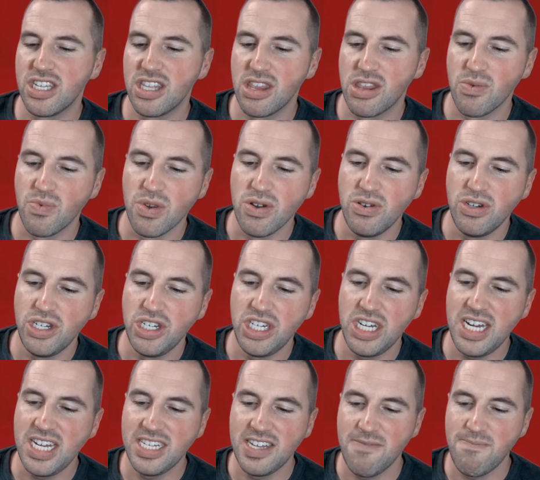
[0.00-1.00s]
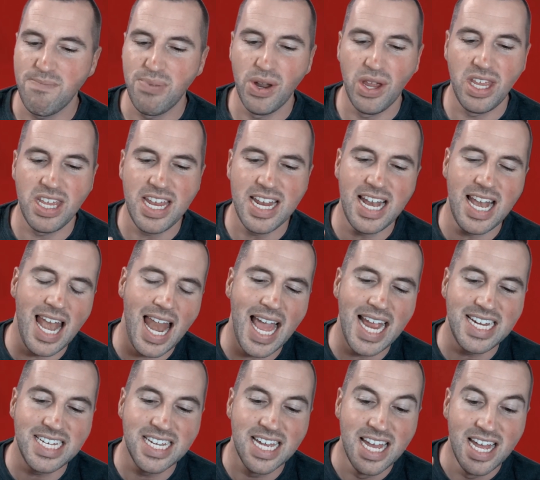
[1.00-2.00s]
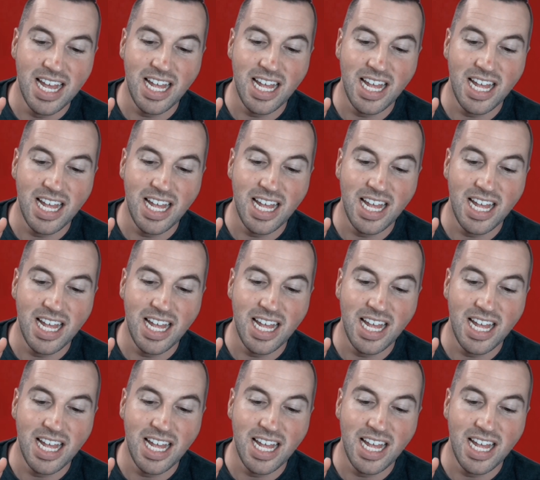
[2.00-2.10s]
threw sheets of brilliant light,